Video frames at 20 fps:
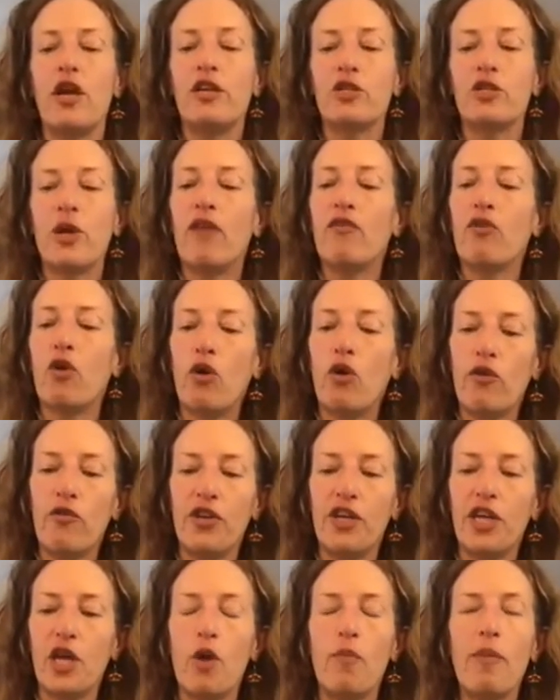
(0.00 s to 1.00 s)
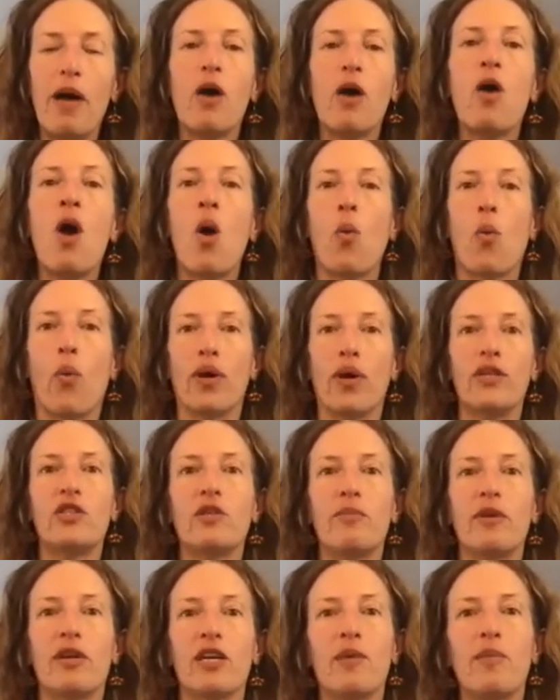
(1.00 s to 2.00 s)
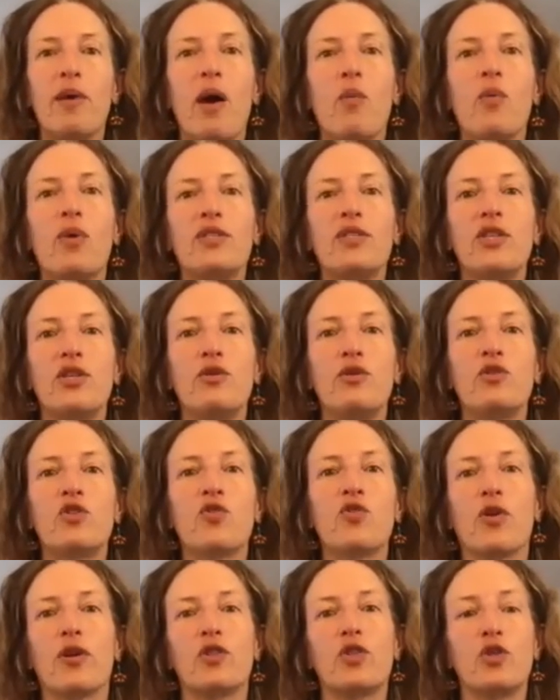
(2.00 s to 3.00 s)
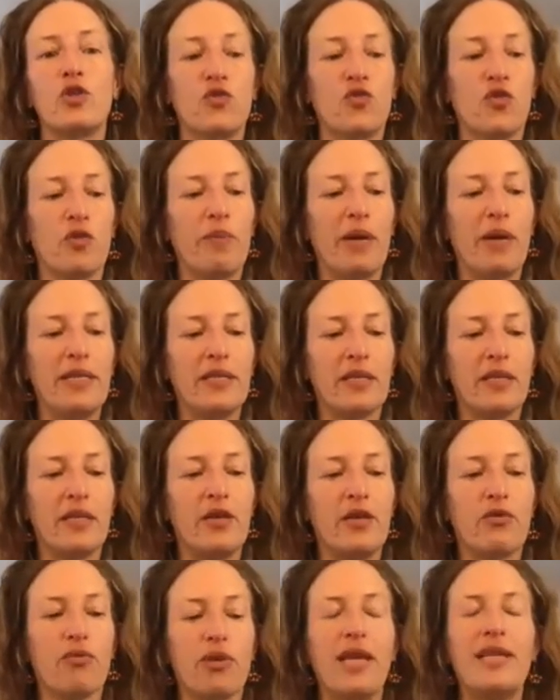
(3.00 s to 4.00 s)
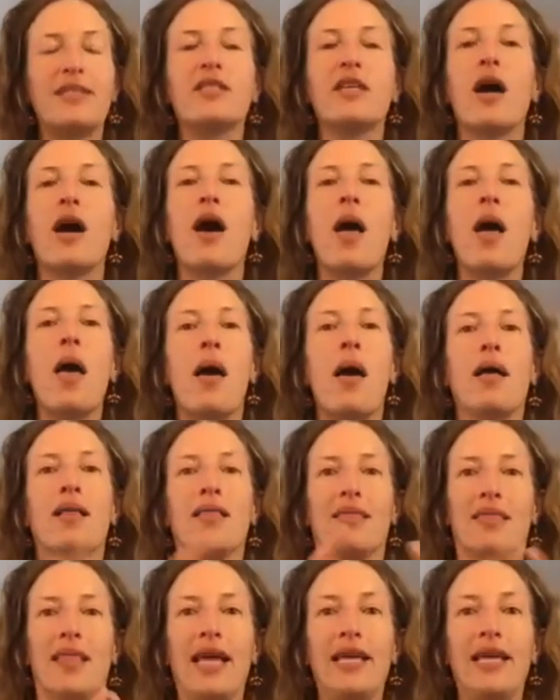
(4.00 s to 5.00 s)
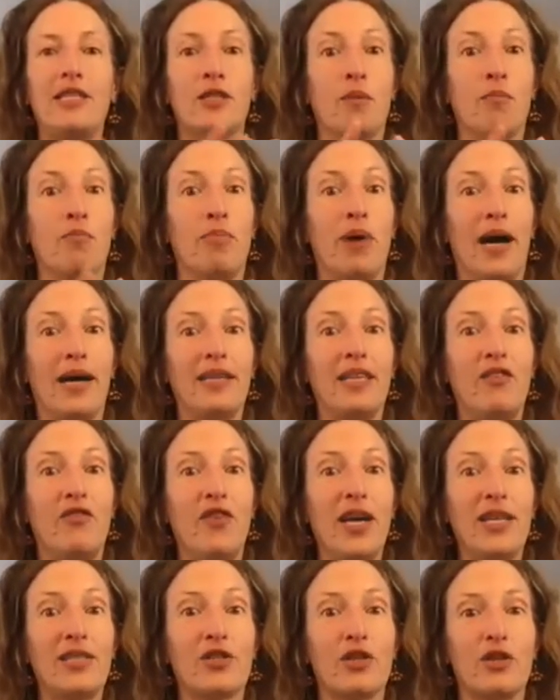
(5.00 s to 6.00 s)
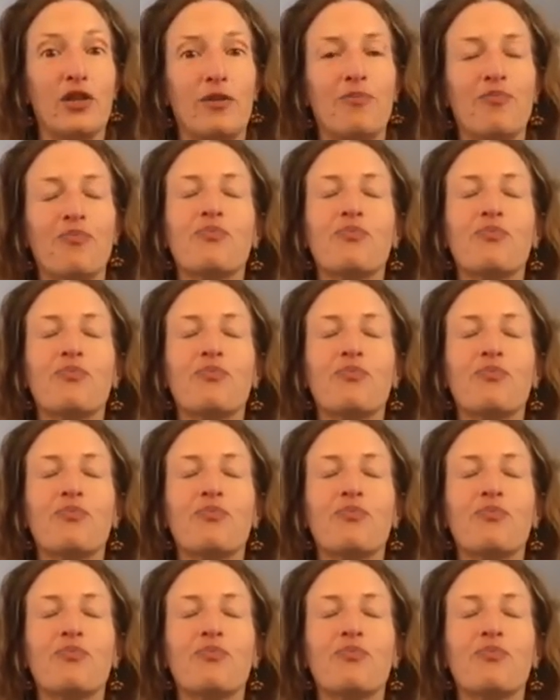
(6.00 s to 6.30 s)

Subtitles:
So I have a whole video about what is the Merkaba and what is it used for. It's used for basically it's a light body vessel.